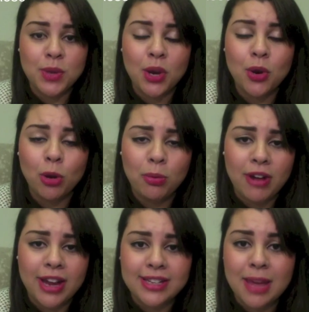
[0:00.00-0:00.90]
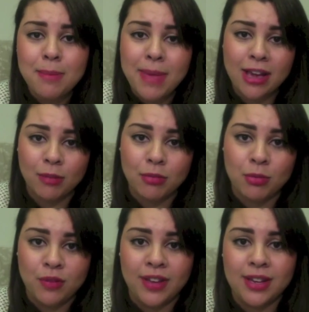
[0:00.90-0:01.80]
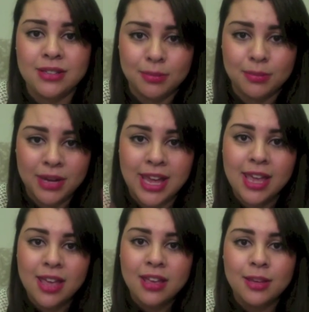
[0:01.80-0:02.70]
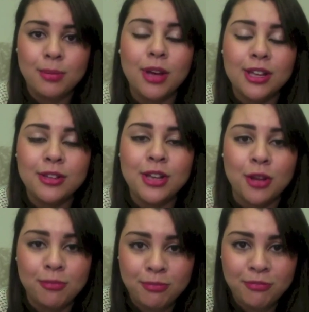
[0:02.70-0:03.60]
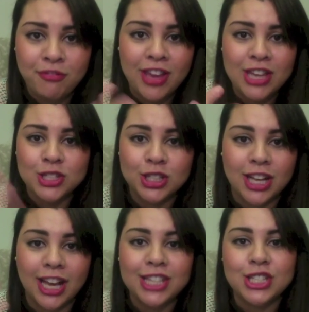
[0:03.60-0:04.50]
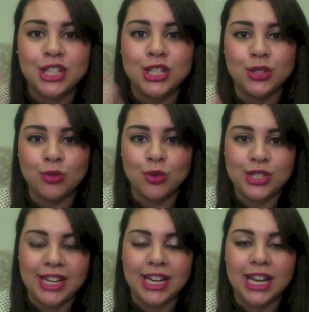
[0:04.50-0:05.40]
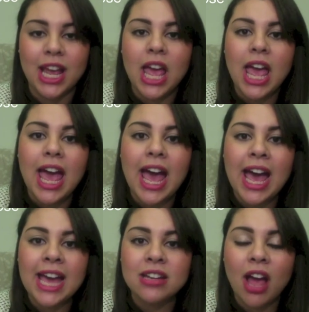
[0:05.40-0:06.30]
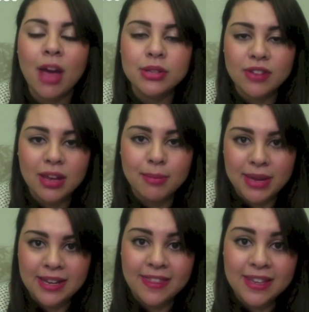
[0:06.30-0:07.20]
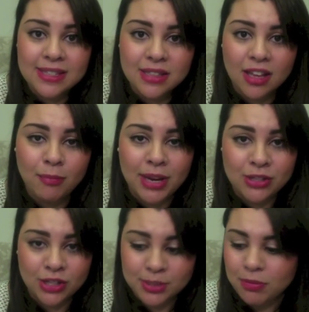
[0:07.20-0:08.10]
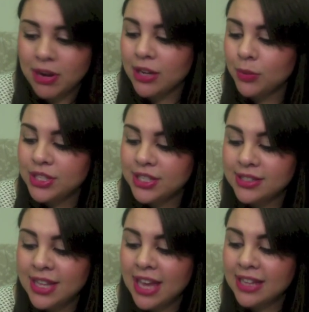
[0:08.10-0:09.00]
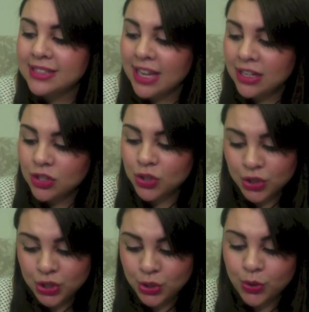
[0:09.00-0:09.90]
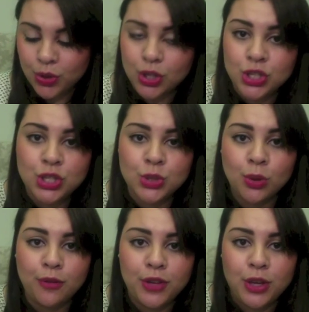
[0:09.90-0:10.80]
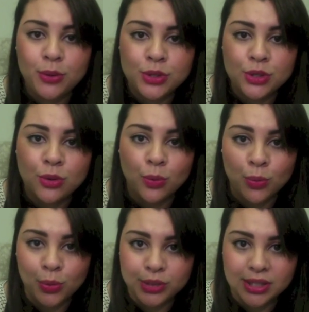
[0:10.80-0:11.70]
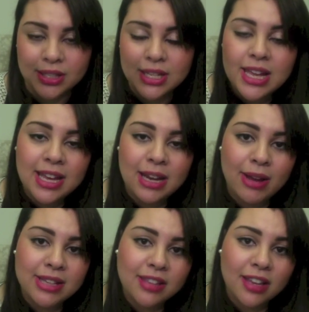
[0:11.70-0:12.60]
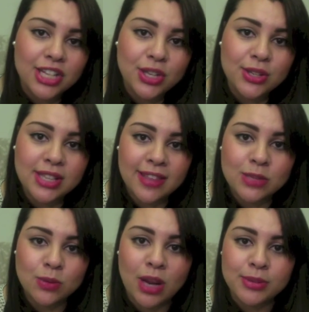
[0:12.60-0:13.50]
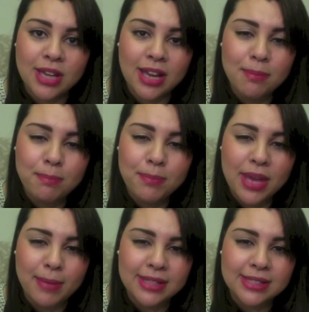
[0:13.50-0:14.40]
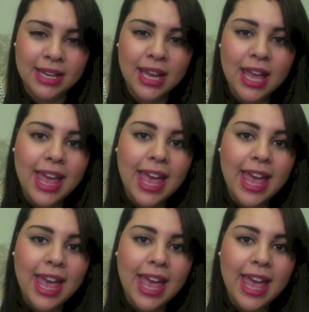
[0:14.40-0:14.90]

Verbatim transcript: to incorporate a makeup remover into my, per, you know, facial hygiene routine. And I was recommended this stuff by Dr. Brandt, which is the Extend Your Youth Dual Fusion Water. Now, I started using this when I was kind of PMSing,